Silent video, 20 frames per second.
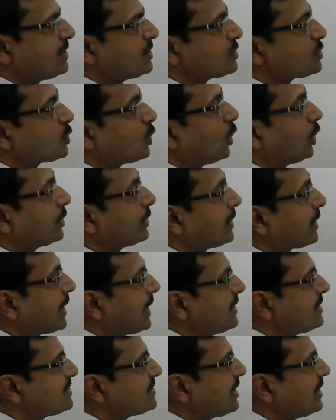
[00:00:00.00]
So on the
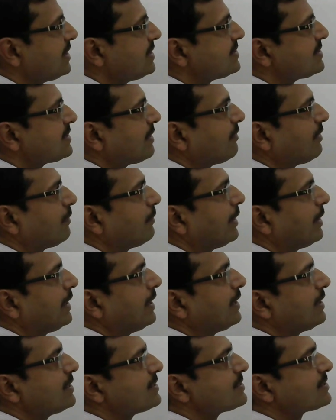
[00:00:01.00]
right side, 7 by
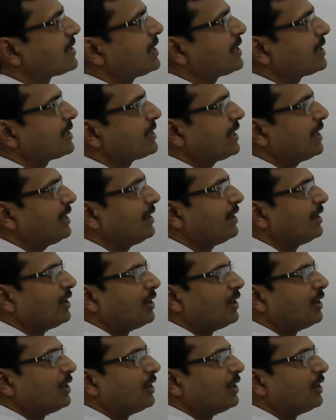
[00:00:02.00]
8 is greater than